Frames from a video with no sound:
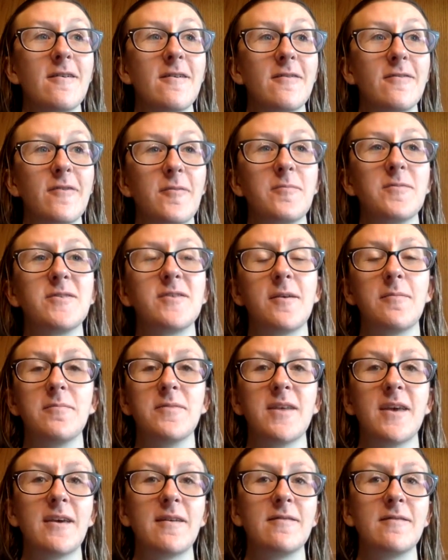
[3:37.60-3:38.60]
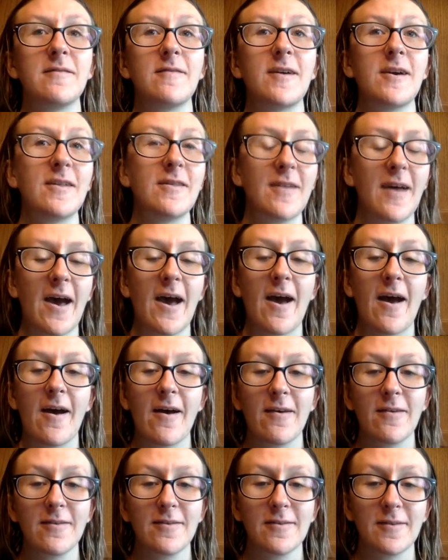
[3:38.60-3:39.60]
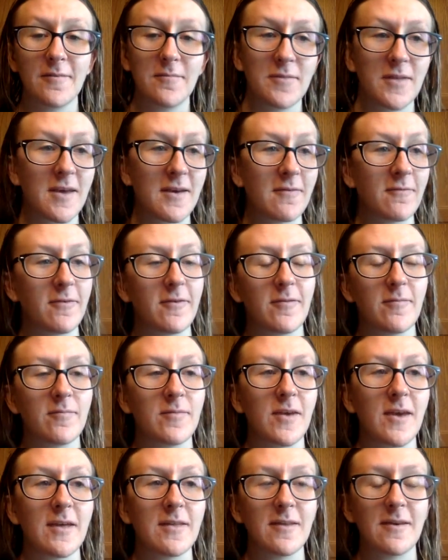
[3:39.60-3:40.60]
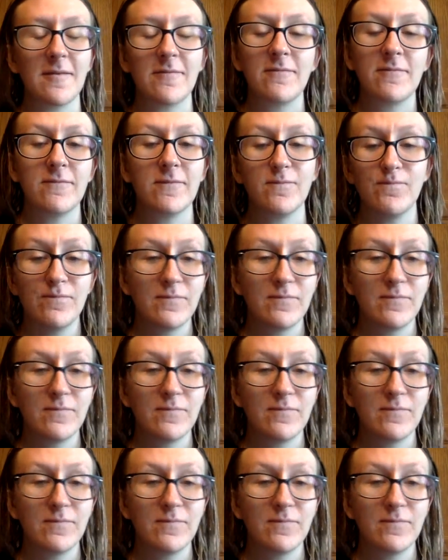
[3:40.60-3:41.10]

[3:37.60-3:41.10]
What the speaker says: from something like that, something from like them